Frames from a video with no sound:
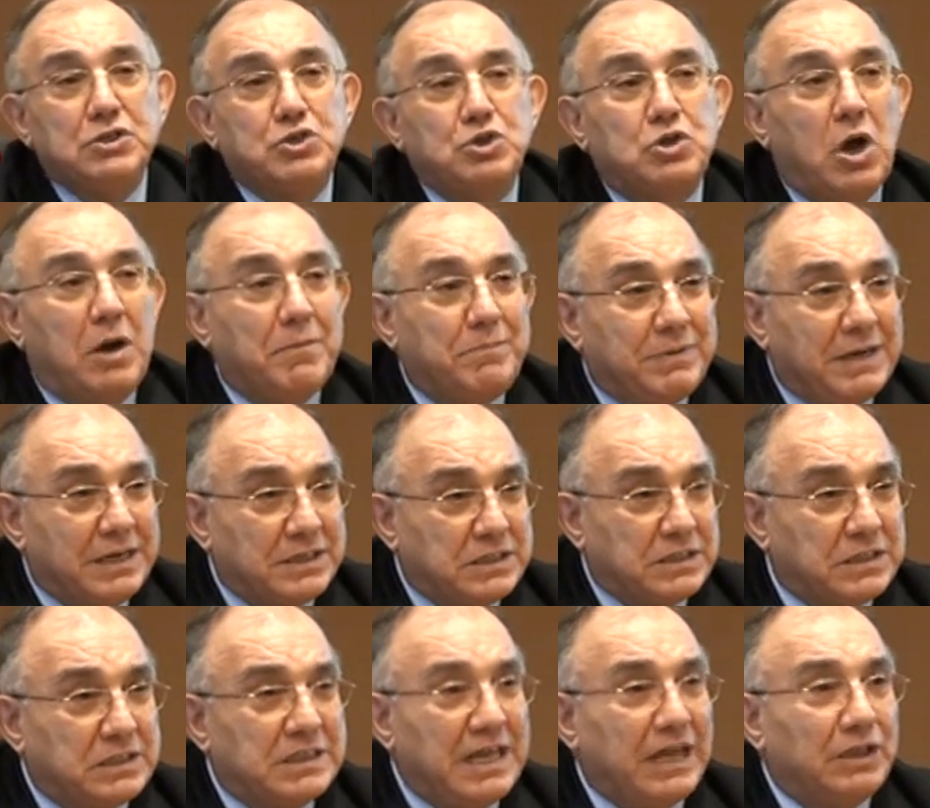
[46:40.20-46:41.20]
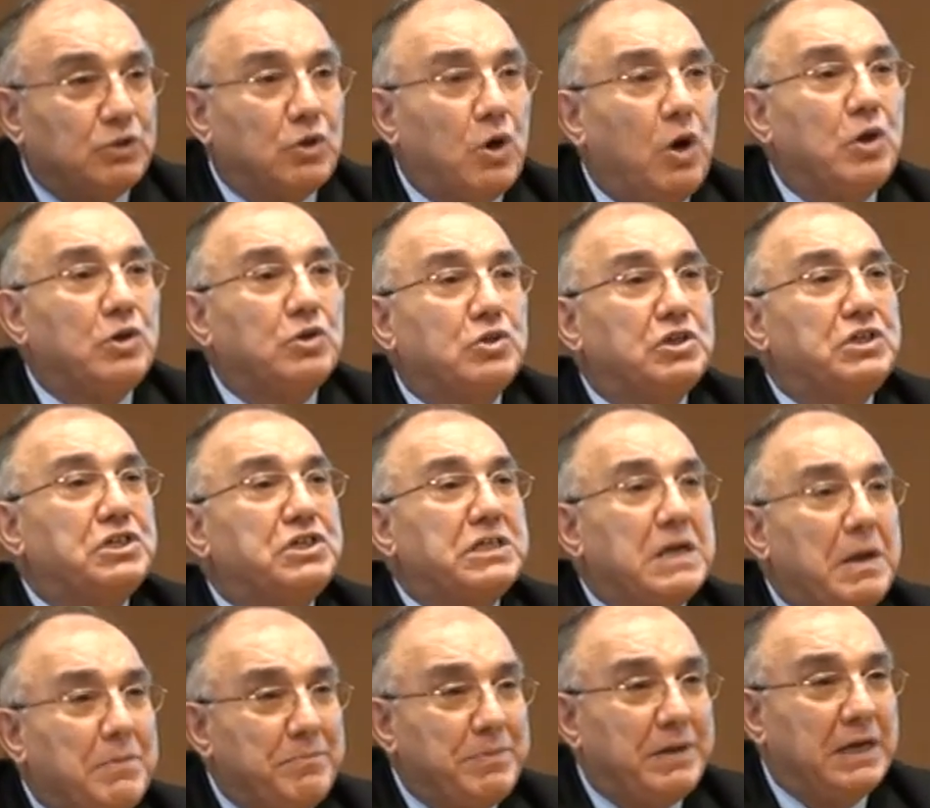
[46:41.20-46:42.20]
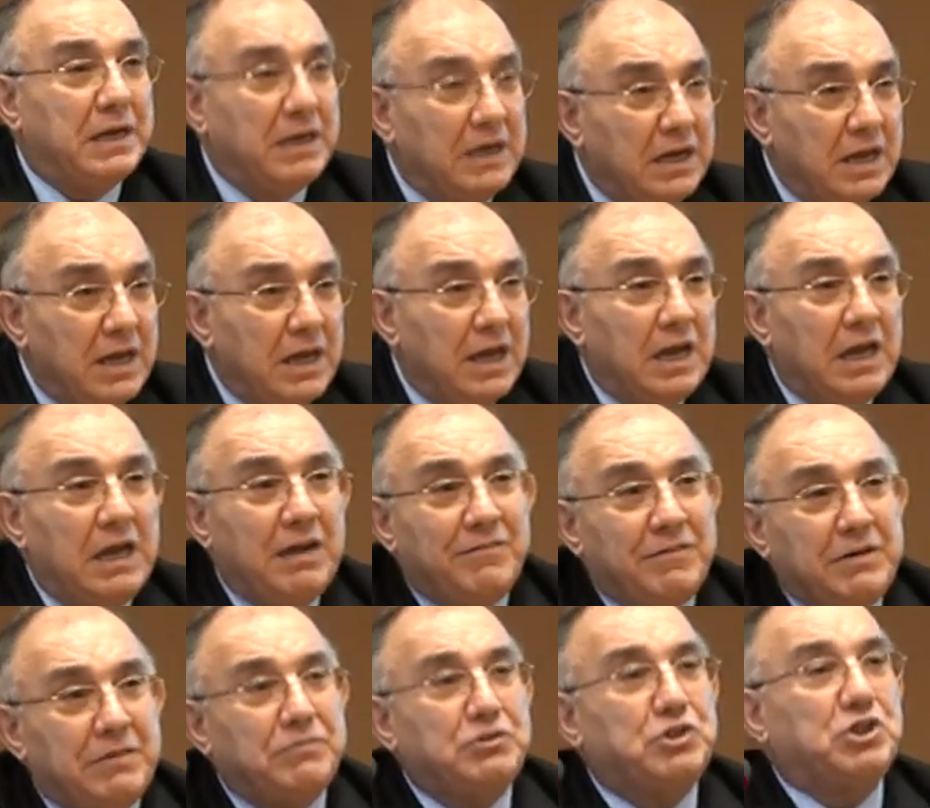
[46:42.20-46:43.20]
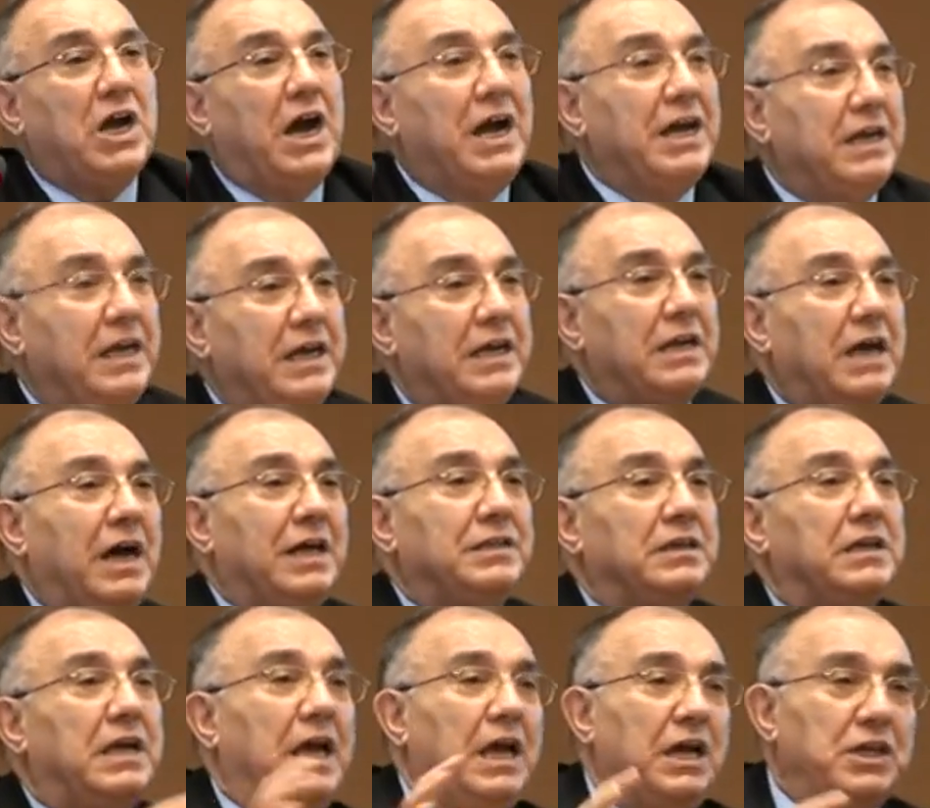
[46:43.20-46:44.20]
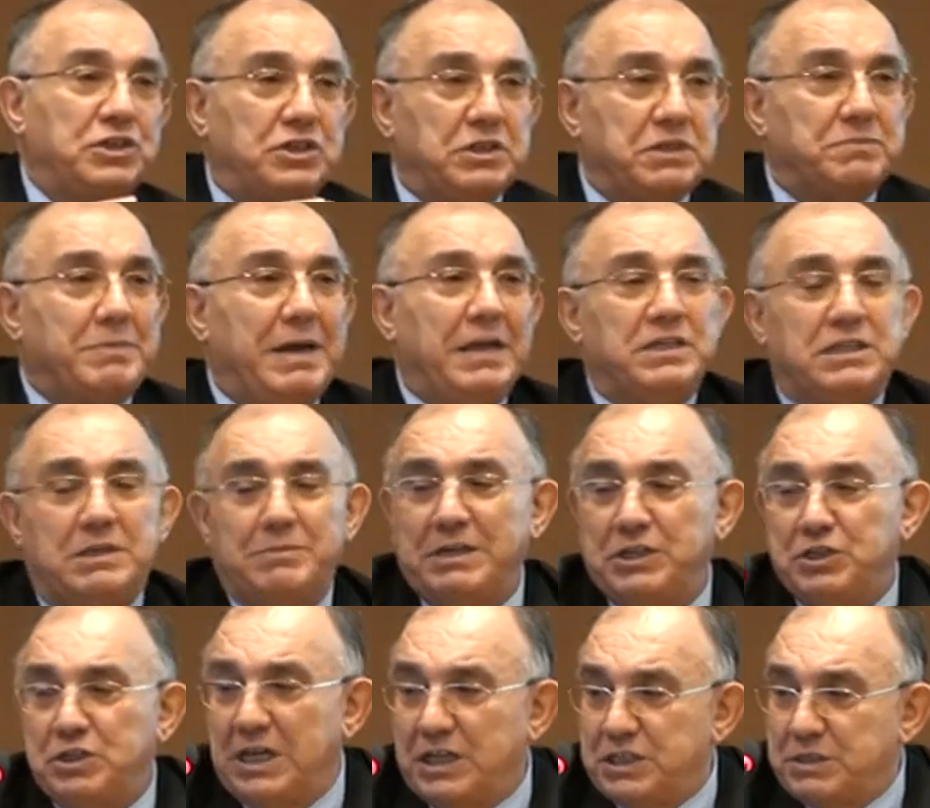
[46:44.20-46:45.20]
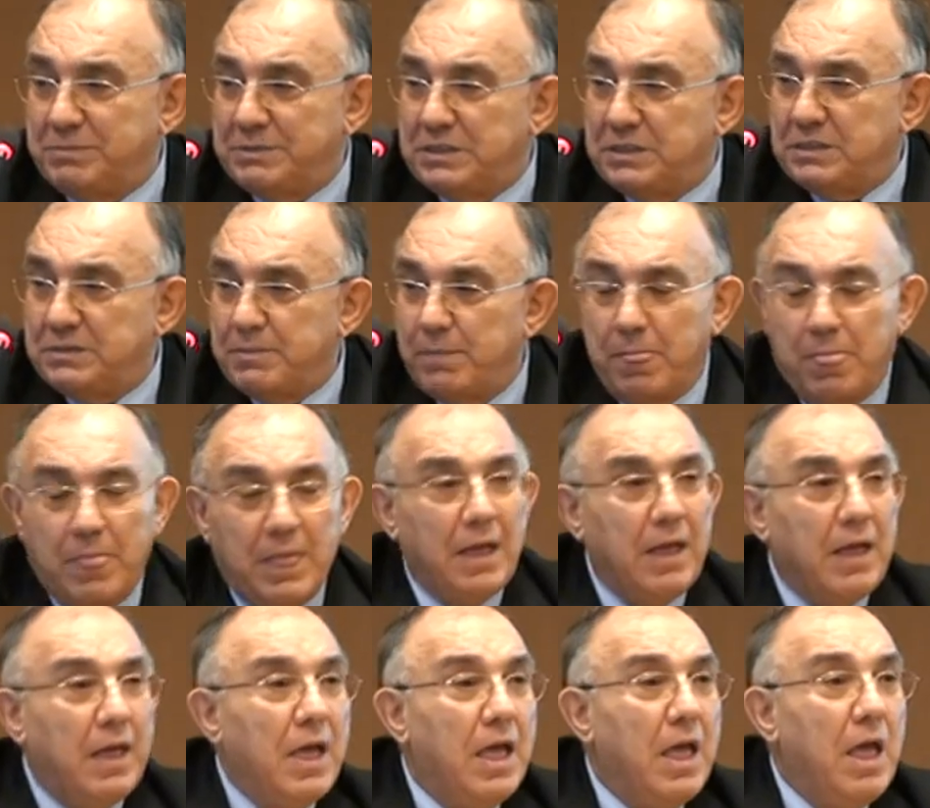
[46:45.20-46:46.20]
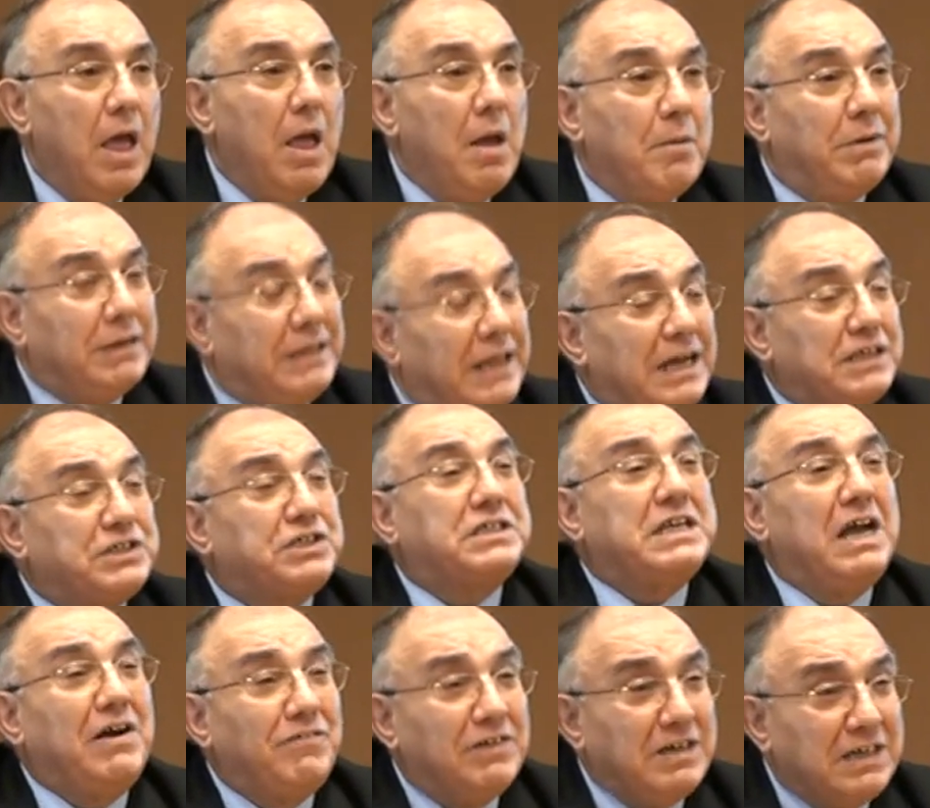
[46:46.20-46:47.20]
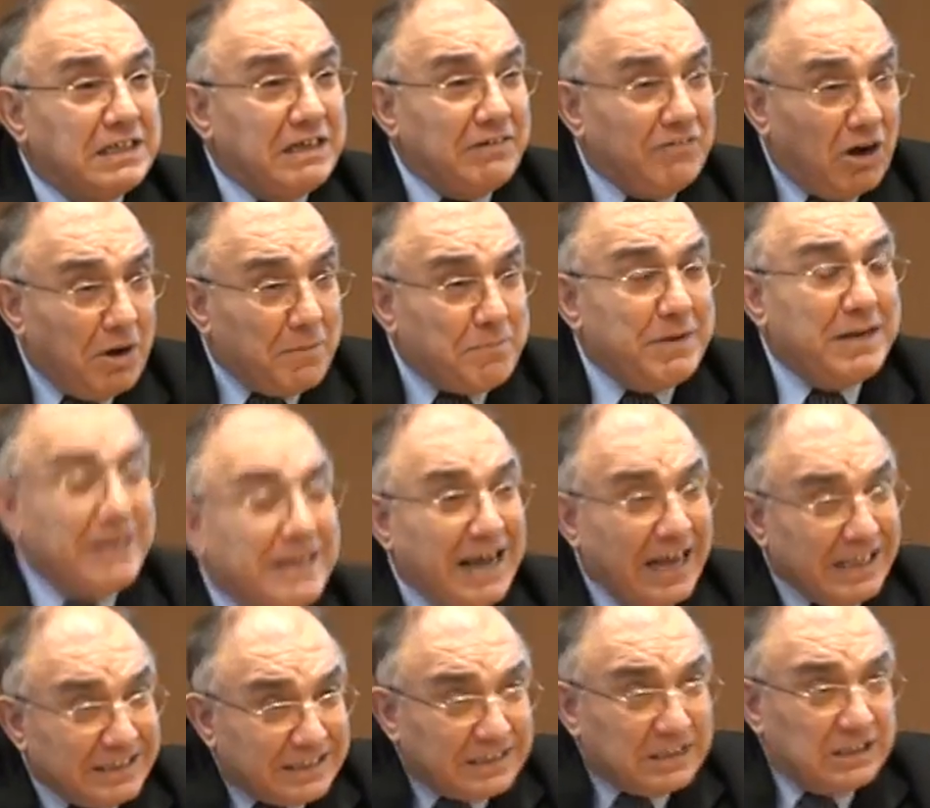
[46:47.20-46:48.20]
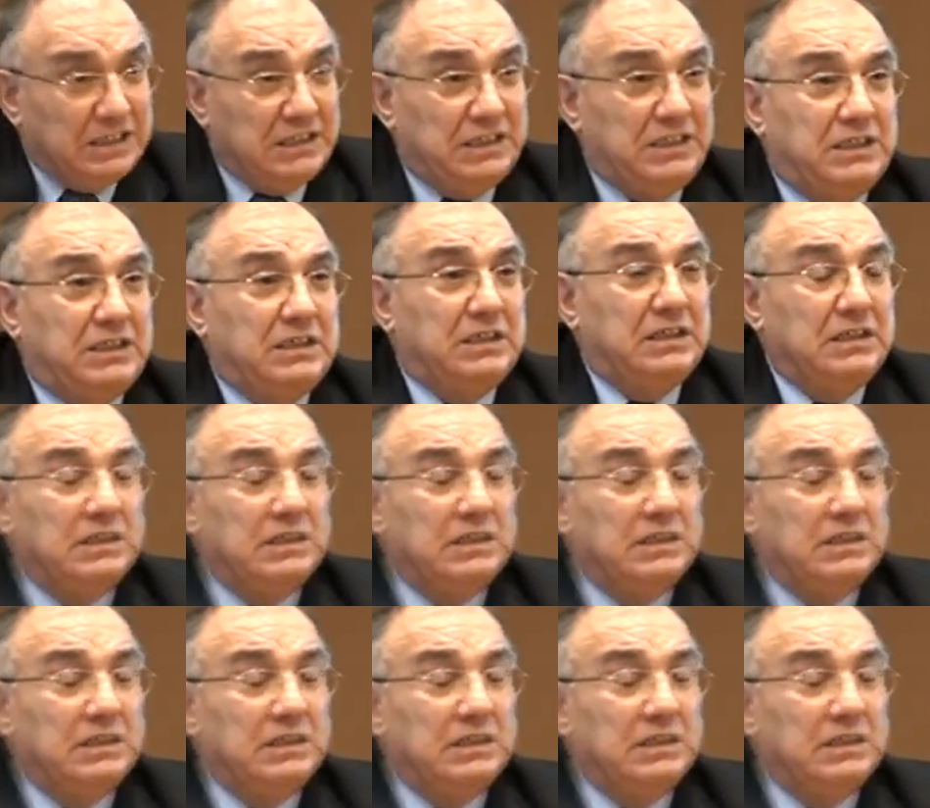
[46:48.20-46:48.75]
surpluses, not going to disappear, even if China and other Asians make some adjustment. But there are several developing countries